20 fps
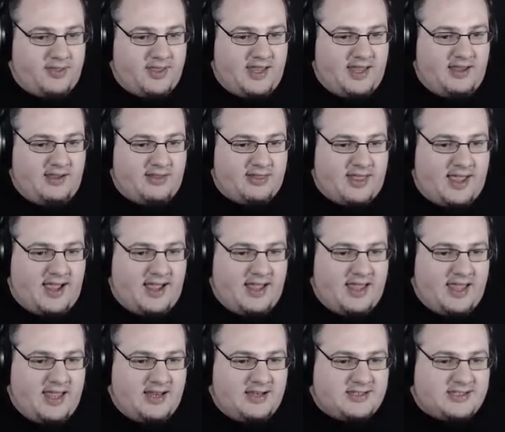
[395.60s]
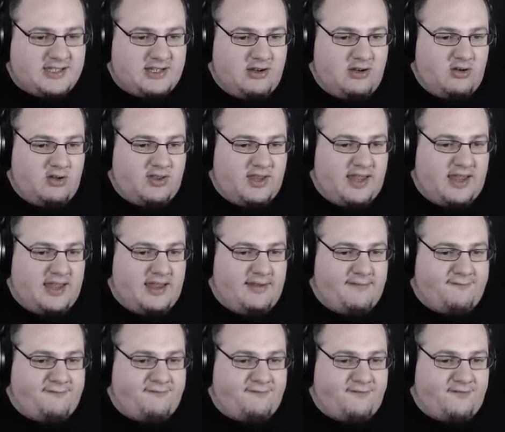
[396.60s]
Put that into
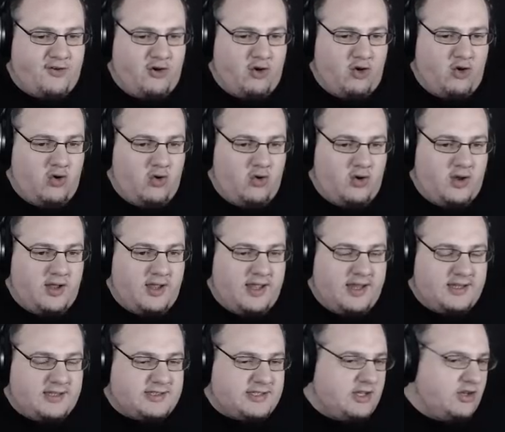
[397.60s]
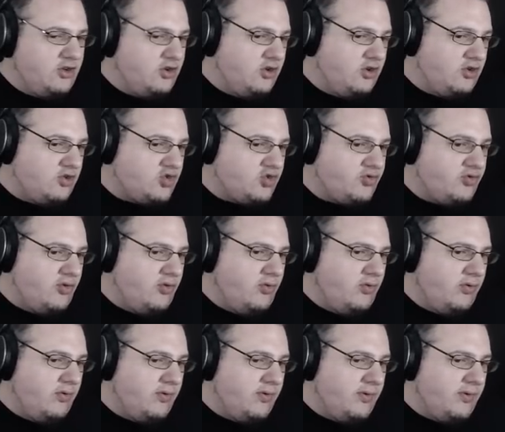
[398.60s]
the full, into neutral.